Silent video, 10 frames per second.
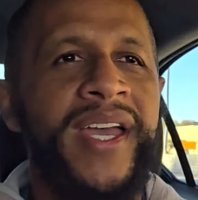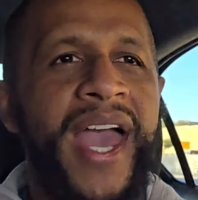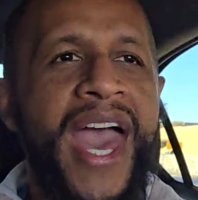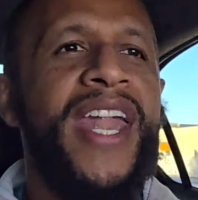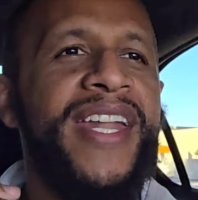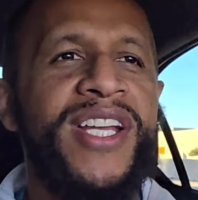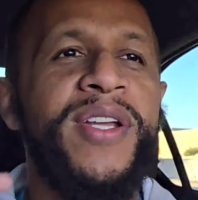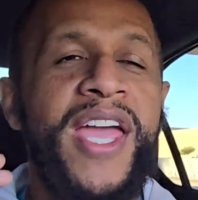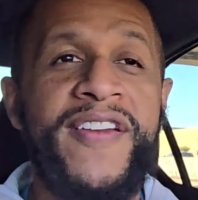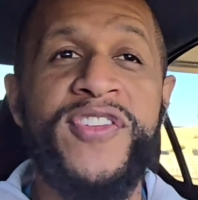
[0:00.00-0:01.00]

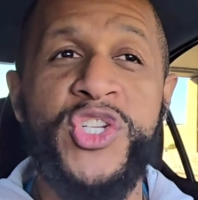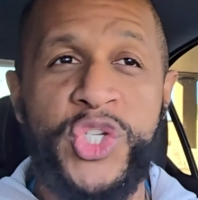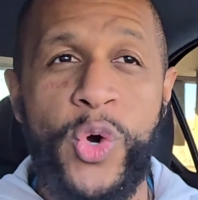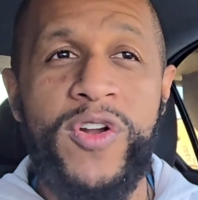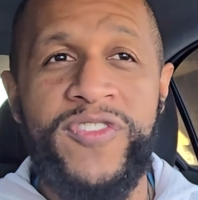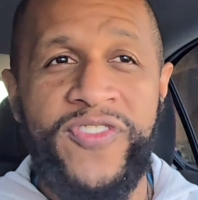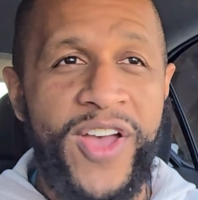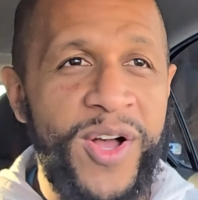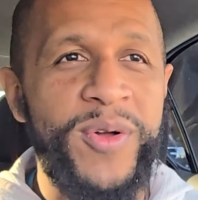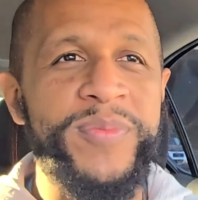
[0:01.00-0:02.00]
editing even short
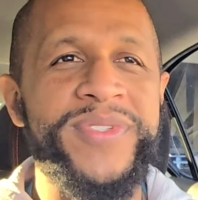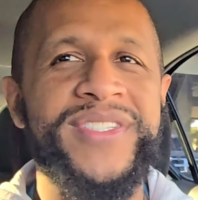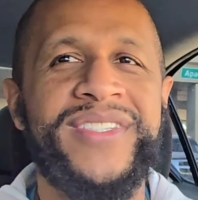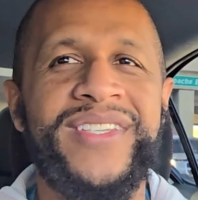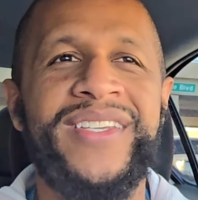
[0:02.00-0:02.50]
films,